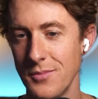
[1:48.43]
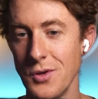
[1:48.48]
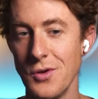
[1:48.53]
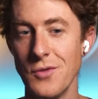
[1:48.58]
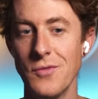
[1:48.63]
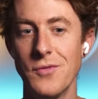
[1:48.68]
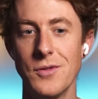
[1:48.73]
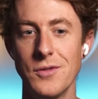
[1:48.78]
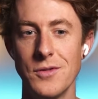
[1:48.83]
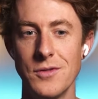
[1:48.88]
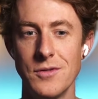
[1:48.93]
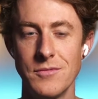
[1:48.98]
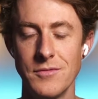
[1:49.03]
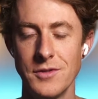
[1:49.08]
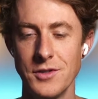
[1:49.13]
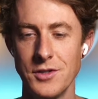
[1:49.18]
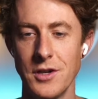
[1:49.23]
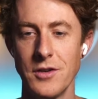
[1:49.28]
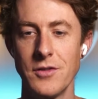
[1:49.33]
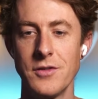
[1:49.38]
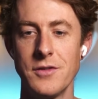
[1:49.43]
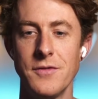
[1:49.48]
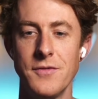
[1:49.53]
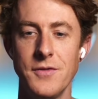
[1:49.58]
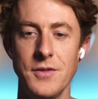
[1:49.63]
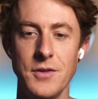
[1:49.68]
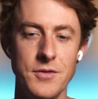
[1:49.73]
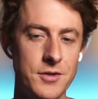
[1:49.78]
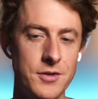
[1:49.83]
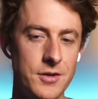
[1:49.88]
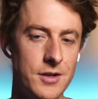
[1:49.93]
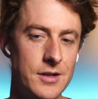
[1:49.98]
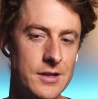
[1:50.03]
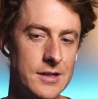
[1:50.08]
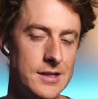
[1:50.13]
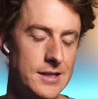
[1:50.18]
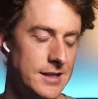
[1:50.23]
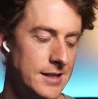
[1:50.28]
beautiful, regenerative future.